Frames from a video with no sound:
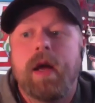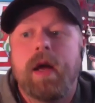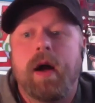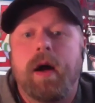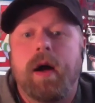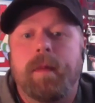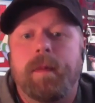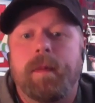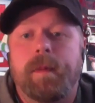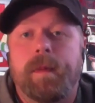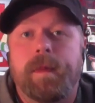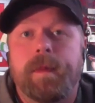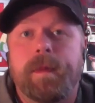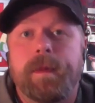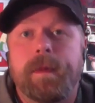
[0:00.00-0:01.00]
Um,
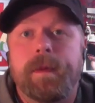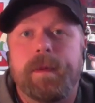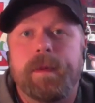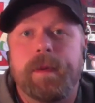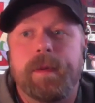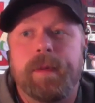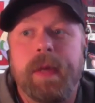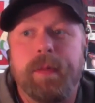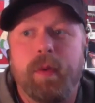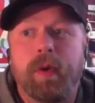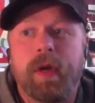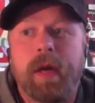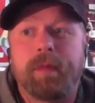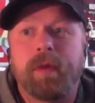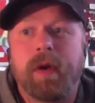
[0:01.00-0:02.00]
People
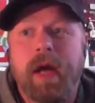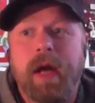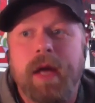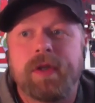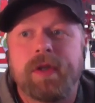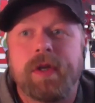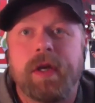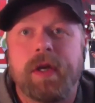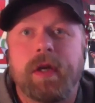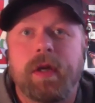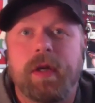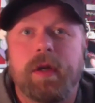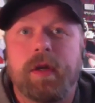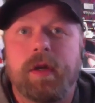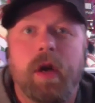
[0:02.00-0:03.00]
kept on
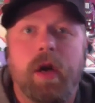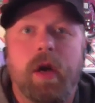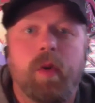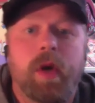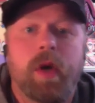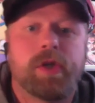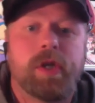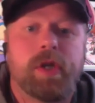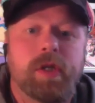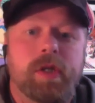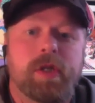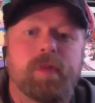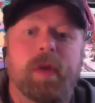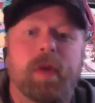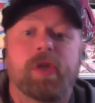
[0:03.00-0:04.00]
asking questions,
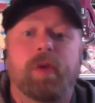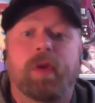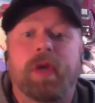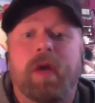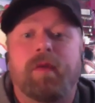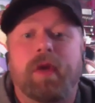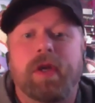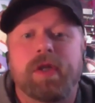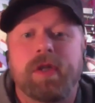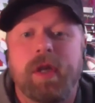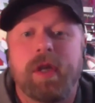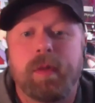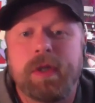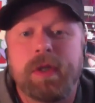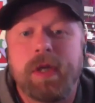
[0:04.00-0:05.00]
especially with having
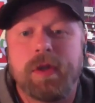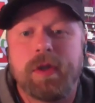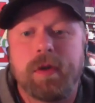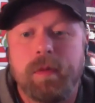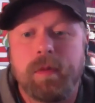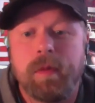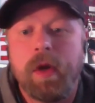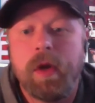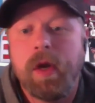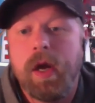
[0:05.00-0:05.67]
astigmatism.